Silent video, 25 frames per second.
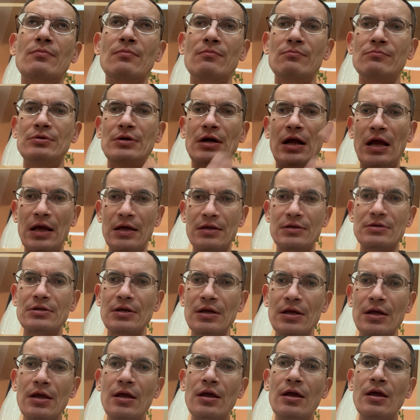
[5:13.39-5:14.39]
brand
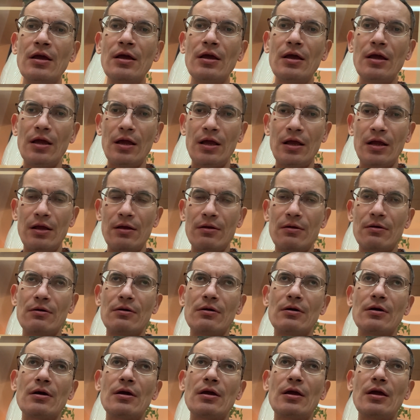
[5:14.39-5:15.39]

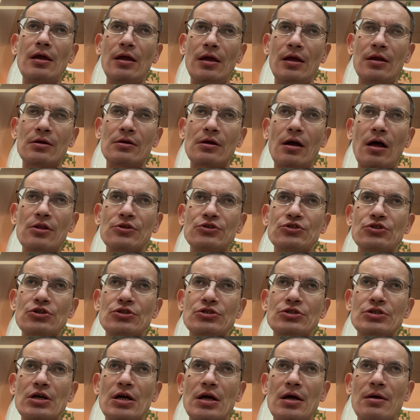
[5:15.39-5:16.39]
in culture
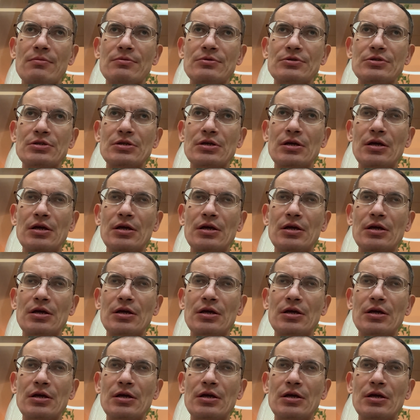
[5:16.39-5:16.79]
terms.